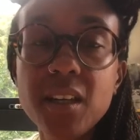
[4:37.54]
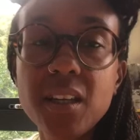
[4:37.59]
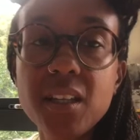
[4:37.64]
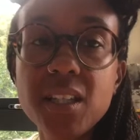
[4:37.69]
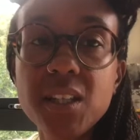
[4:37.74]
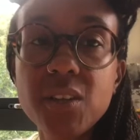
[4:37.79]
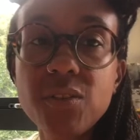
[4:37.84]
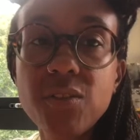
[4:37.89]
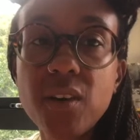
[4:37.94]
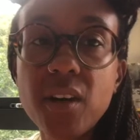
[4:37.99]

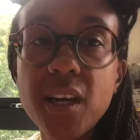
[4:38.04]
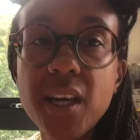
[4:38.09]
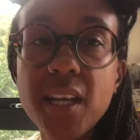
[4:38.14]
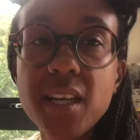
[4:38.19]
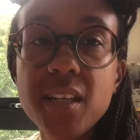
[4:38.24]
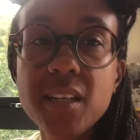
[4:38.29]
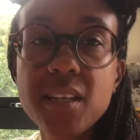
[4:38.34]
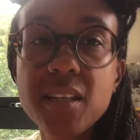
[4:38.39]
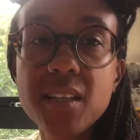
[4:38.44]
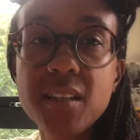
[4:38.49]
to
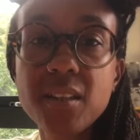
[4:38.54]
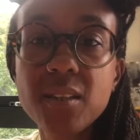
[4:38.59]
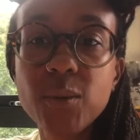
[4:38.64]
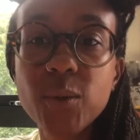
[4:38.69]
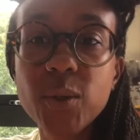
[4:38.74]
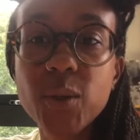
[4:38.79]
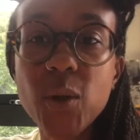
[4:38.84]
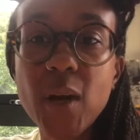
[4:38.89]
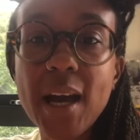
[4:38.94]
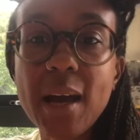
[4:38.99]
find
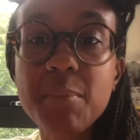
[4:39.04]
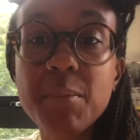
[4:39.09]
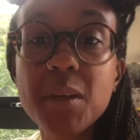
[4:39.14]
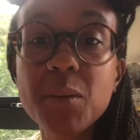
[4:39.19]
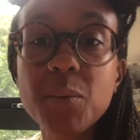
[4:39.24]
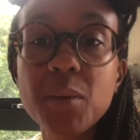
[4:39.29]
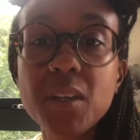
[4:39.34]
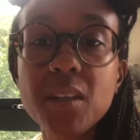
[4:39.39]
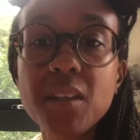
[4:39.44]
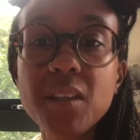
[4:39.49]
what you're happy
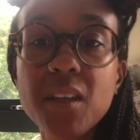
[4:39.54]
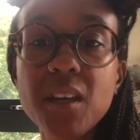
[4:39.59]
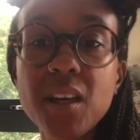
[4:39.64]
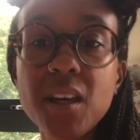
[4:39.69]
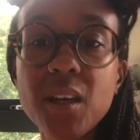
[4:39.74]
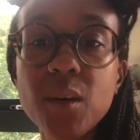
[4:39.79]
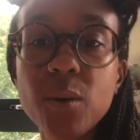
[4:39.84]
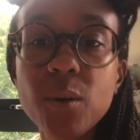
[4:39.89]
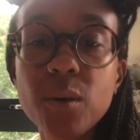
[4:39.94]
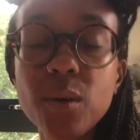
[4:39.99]
with,
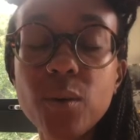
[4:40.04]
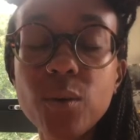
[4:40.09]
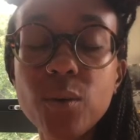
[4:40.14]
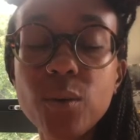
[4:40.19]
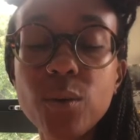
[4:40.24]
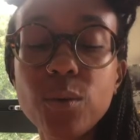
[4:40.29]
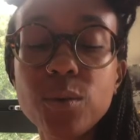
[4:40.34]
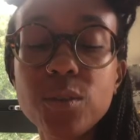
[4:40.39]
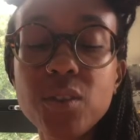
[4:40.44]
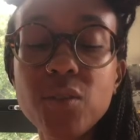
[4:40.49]

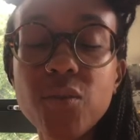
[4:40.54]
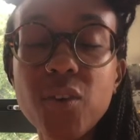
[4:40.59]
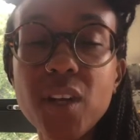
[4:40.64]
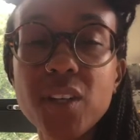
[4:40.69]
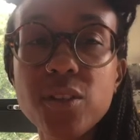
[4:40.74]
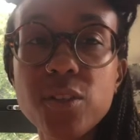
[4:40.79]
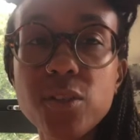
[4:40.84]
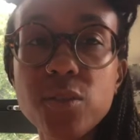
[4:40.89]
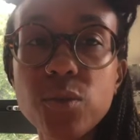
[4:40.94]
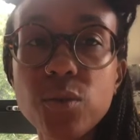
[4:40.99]
or to
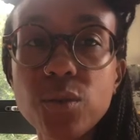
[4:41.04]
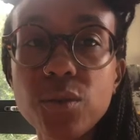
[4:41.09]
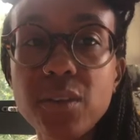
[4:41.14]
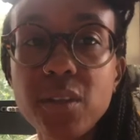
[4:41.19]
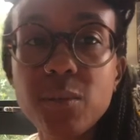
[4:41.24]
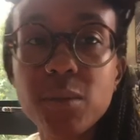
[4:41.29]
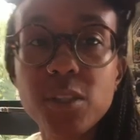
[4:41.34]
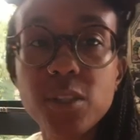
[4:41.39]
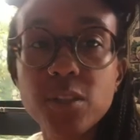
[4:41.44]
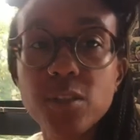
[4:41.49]
find a
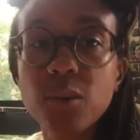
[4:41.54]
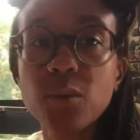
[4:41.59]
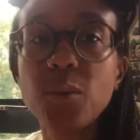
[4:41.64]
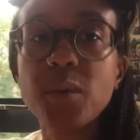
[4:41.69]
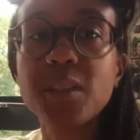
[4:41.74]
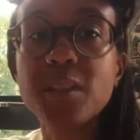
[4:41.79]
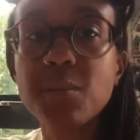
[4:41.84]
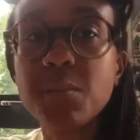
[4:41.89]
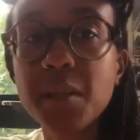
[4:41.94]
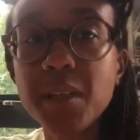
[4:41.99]
story, which is
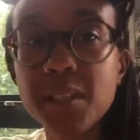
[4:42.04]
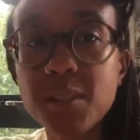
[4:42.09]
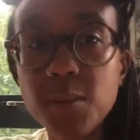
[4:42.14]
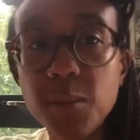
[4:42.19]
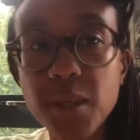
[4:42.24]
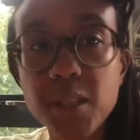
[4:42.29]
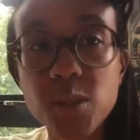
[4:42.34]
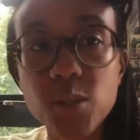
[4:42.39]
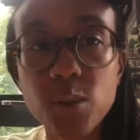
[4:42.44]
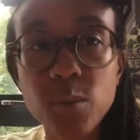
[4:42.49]
always the best
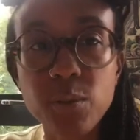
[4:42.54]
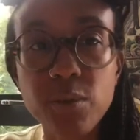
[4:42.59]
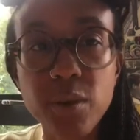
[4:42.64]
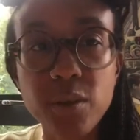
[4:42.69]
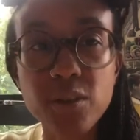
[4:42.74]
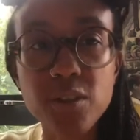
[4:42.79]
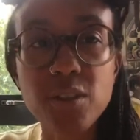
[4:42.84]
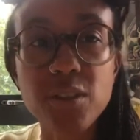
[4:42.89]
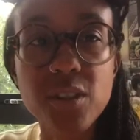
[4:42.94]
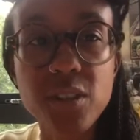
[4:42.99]
way to
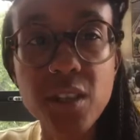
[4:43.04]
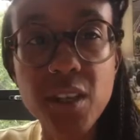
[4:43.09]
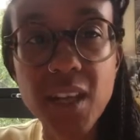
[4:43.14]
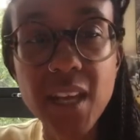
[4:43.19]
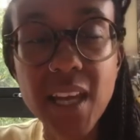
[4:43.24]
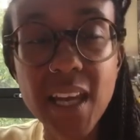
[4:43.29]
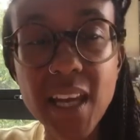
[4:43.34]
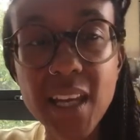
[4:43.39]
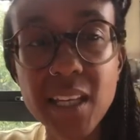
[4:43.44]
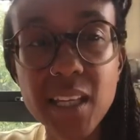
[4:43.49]
approach
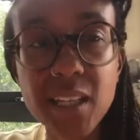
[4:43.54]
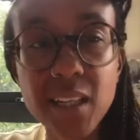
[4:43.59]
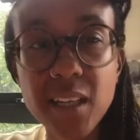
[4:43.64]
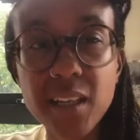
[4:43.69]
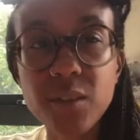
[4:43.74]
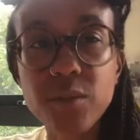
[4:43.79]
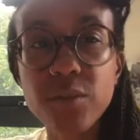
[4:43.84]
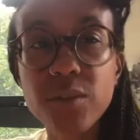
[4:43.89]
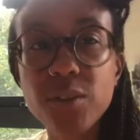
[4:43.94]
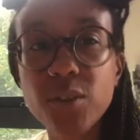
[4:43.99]
any
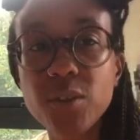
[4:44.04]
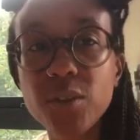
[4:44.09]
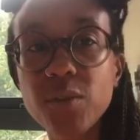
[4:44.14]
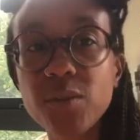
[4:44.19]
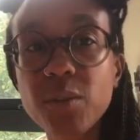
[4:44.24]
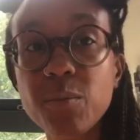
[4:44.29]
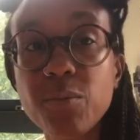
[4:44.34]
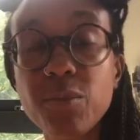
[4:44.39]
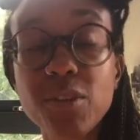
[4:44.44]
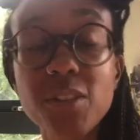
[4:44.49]
kind of
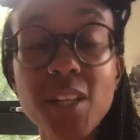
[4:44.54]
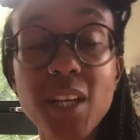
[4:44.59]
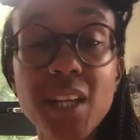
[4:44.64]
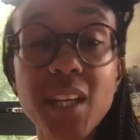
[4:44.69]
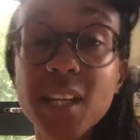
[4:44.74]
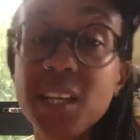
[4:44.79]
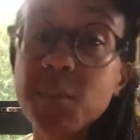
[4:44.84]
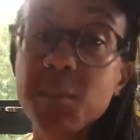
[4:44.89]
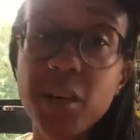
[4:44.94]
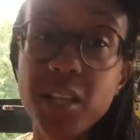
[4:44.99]
photography project.
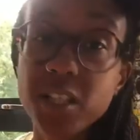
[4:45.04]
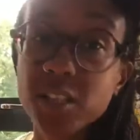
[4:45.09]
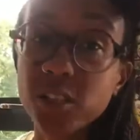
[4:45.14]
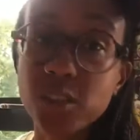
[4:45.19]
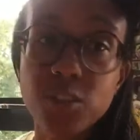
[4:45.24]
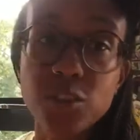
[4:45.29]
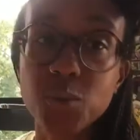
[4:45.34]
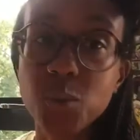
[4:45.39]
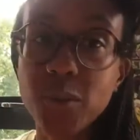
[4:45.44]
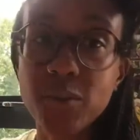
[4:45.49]
And you might just
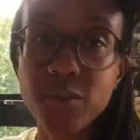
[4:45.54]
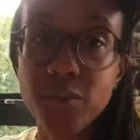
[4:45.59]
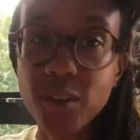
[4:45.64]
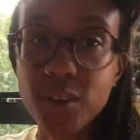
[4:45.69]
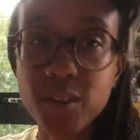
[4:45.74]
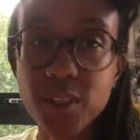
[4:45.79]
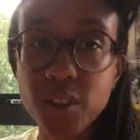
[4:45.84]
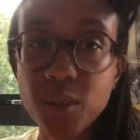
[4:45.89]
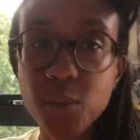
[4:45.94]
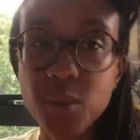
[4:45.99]
choose one
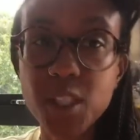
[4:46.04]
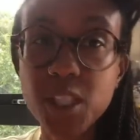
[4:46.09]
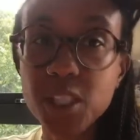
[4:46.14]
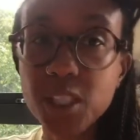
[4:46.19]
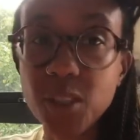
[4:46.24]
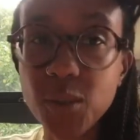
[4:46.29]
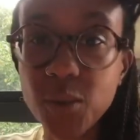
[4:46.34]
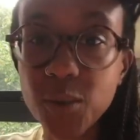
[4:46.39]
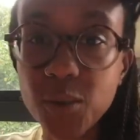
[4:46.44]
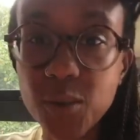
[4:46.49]
photo, which
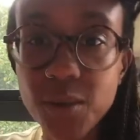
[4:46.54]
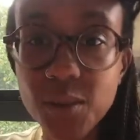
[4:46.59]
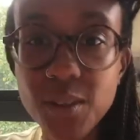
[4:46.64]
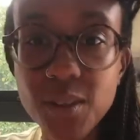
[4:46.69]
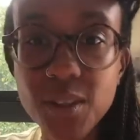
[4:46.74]
is cool.